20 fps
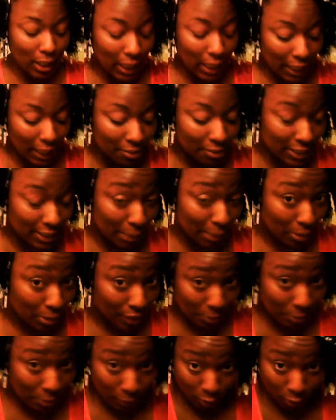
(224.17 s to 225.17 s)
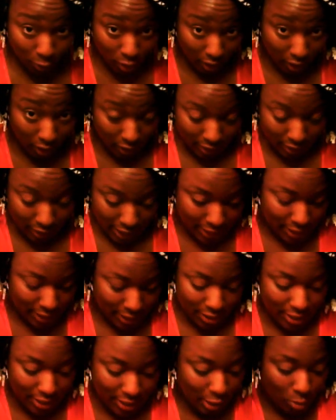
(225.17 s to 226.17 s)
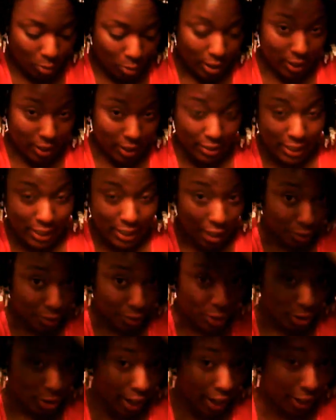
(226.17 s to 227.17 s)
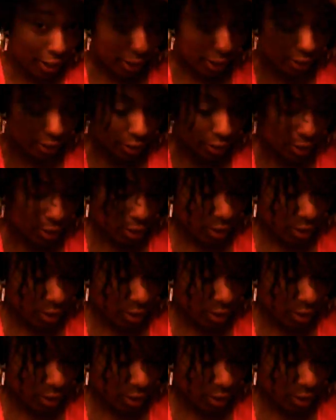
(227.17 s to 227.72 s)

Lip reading: I've slept on this before because I just didn't want to sit under the dryer,